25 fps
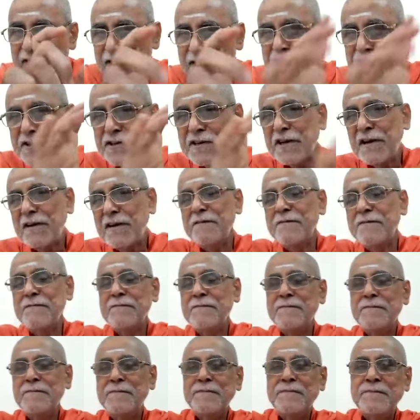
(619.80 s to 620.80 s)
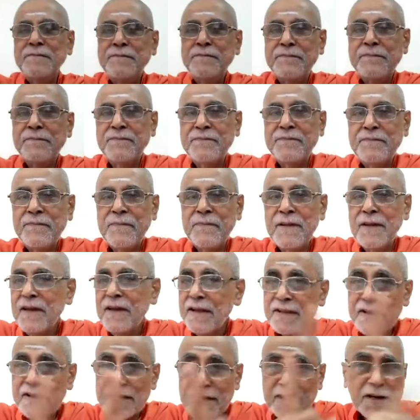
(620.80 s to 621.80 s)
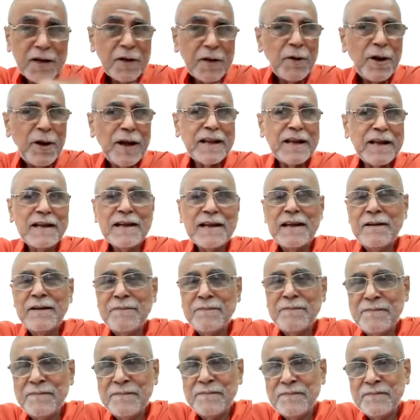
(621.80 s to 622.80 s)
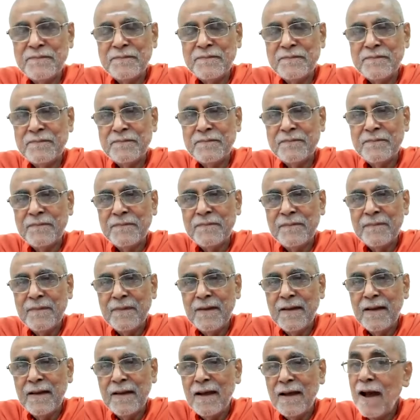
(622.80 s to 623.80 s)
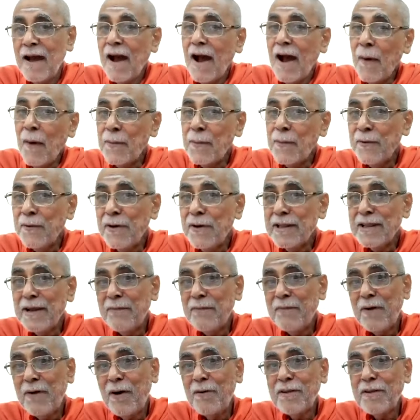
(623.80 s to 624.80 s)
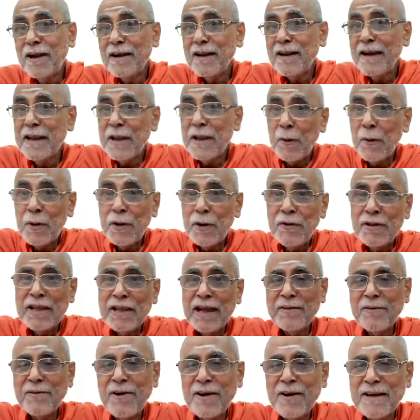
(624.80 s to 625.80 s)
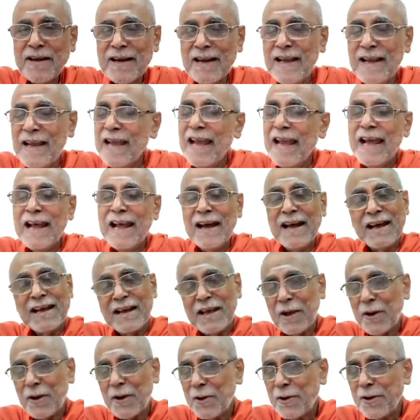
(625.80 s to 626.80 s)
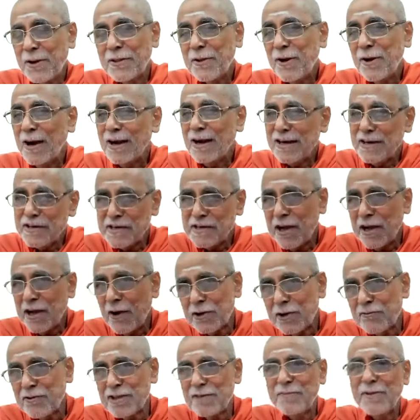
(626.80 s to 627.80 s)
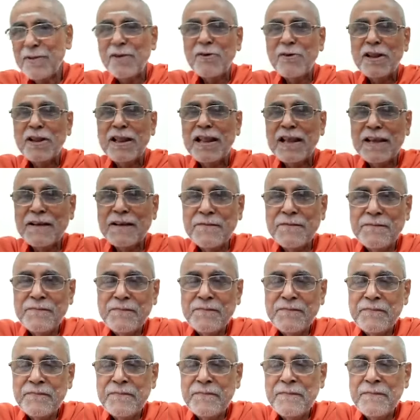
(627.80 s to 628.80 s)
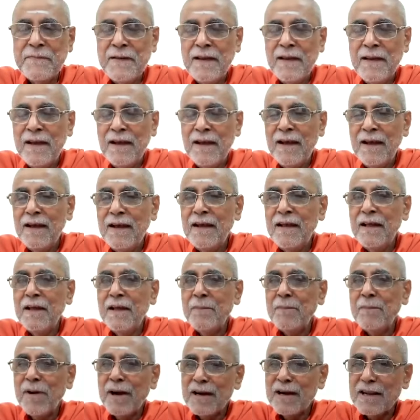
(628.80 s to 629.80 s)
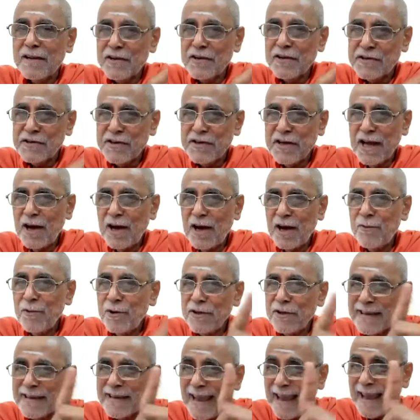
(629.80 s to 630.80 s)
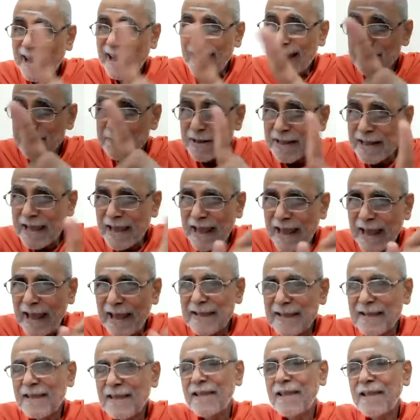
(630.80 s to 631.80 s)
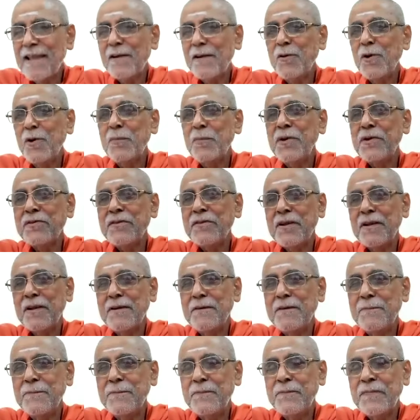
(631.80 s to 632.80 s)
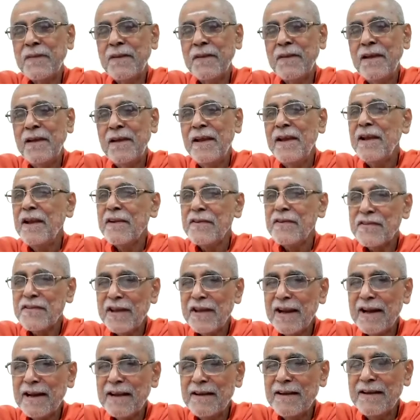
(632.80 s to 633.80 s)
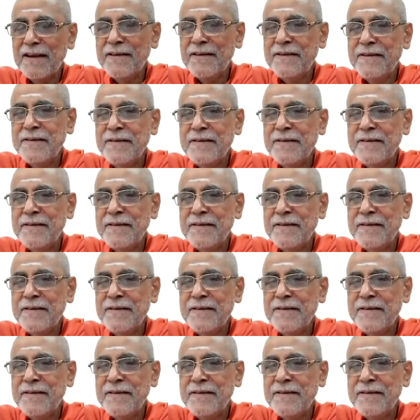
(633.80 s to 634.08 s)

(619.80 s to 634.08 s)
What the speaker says: Krishna. They didn't know at that time. Afterward, they found that everyone else got it. Everyone thought Krishna was with me only. But Krishna was as many as the gopis are. You said,